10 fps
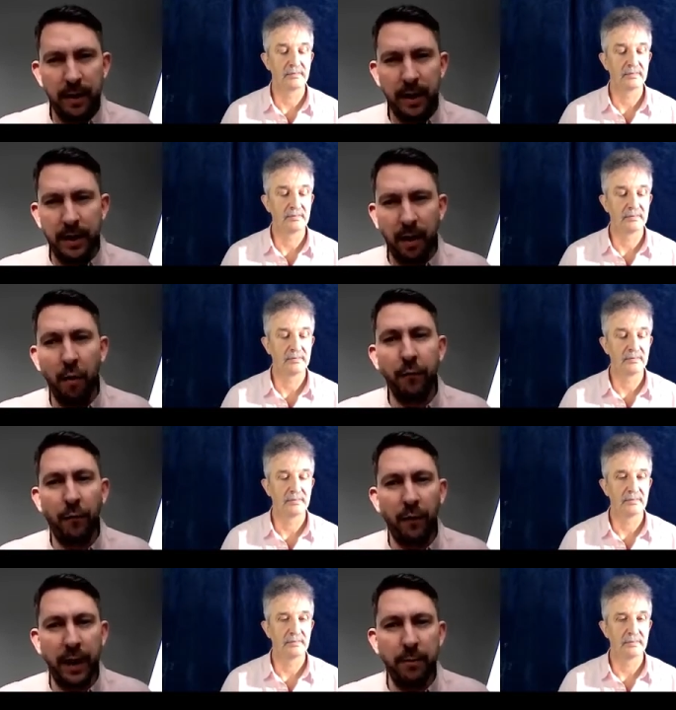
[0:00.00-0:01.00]
Speaker 1: in
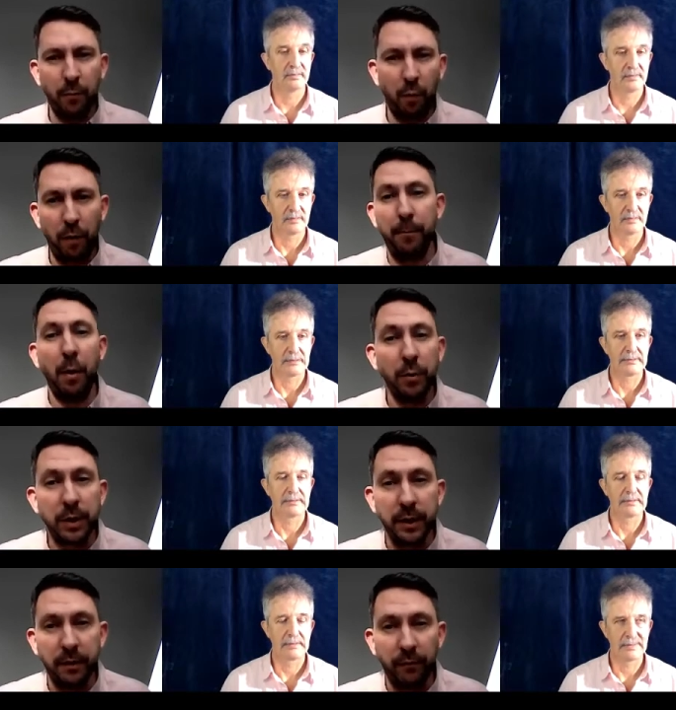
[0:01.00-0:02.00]
hopefully a more
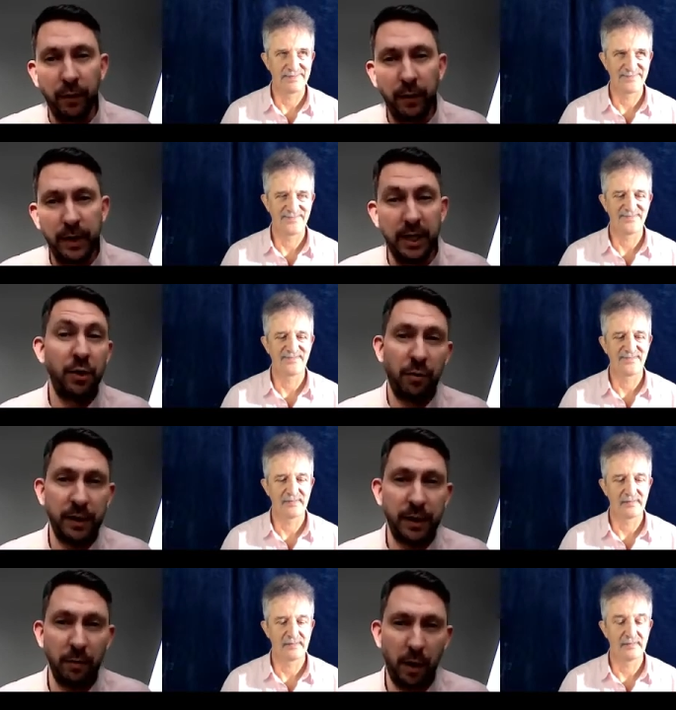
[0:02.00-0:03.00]
emotive,
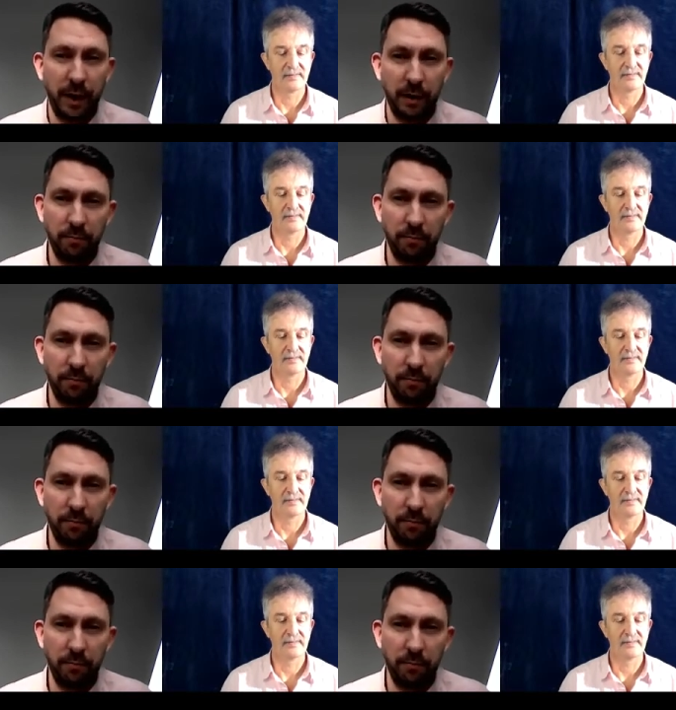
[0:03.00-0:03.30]
interesting way.